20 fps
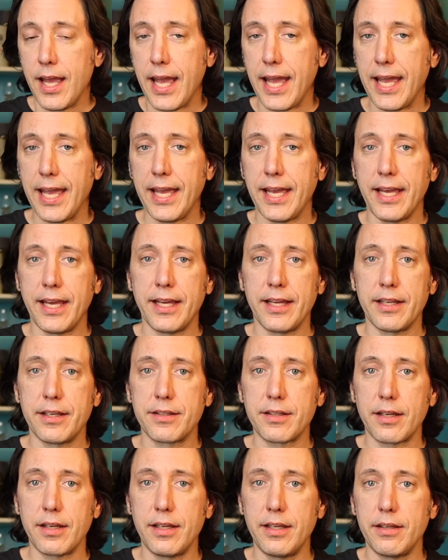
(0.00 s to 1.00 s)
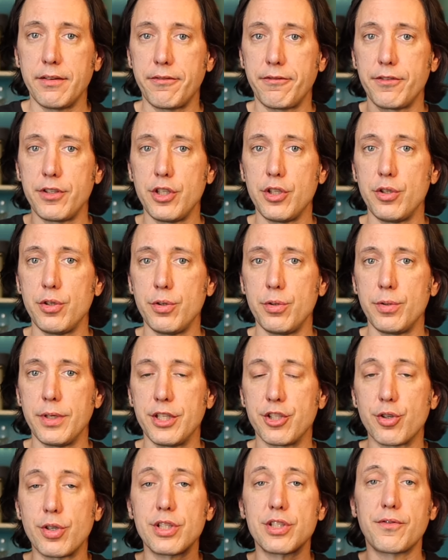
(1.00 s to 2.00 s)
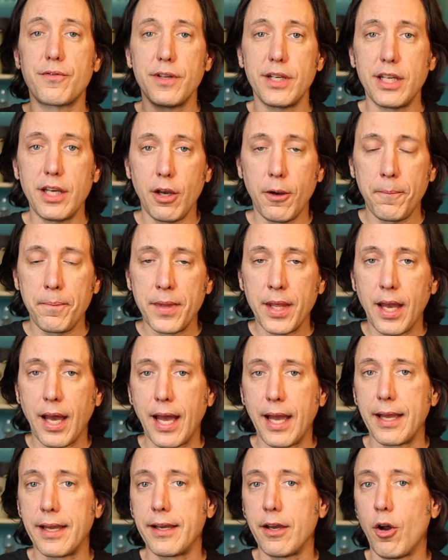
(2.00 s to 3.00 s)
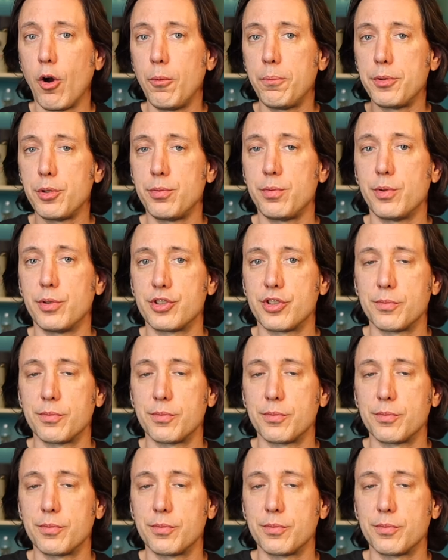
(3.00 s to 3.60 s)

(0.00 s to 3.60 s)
And if you enjoyed this video, I hope you will